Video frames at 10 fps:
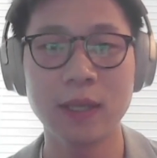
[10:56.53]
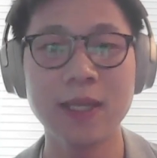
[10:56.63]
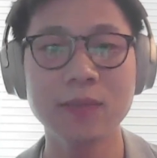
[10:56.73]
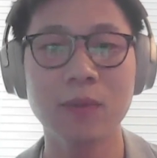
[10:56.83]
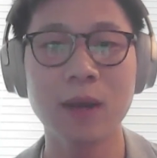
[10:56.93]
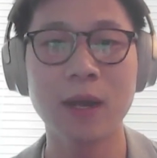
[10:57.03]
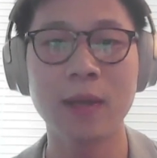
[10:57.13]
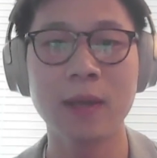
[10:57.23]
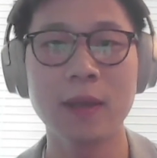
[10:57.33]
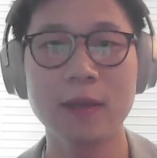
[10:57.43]
And that's
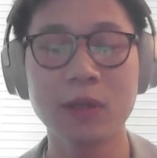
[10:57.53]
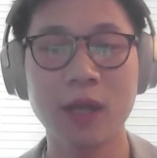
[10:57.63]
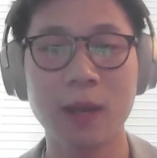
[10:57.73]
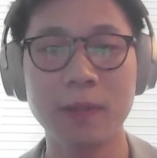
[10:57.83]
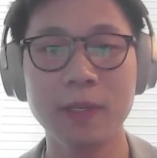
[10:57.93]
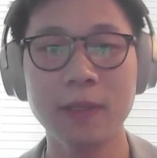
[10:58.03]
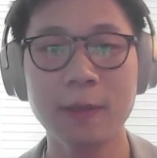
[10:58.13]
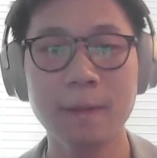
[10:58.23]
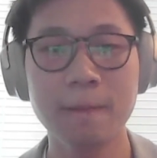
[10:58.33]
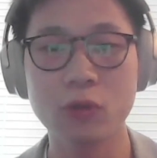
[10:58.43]
why the bigger
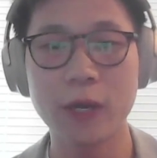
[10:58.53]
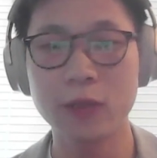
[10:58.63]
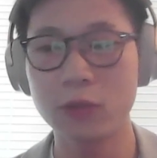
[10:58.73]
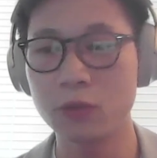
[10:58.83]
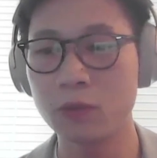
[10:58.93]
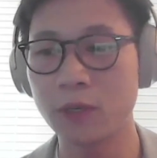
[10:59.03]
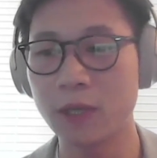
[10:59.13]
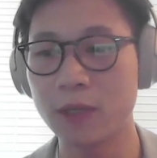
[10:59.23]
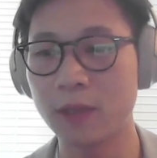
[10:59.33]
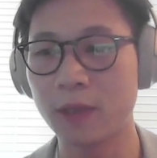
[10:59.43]
company, they're trying
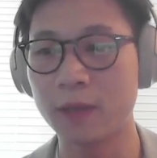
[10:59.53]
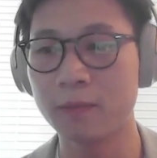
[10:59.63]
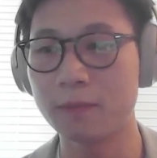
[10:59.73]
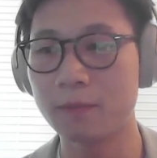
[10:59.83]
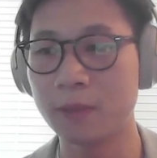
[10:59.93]
to get like